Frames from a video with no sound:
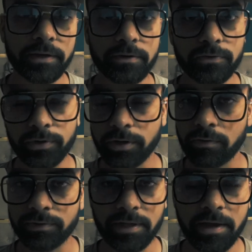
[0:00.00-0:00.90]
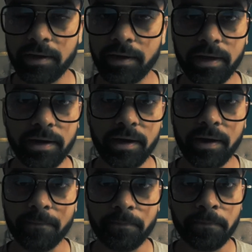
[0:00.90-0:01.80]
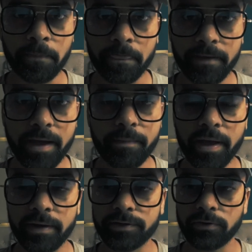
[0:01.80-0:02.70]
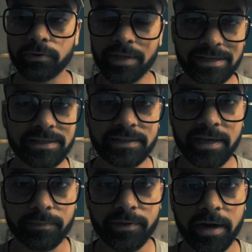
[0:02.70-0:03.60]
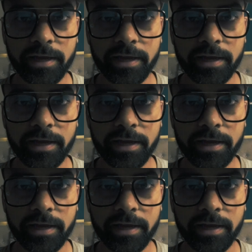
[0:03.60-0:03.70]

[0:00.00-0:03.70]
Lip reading: you're doing your thing, and yeah man, so that's the setup that I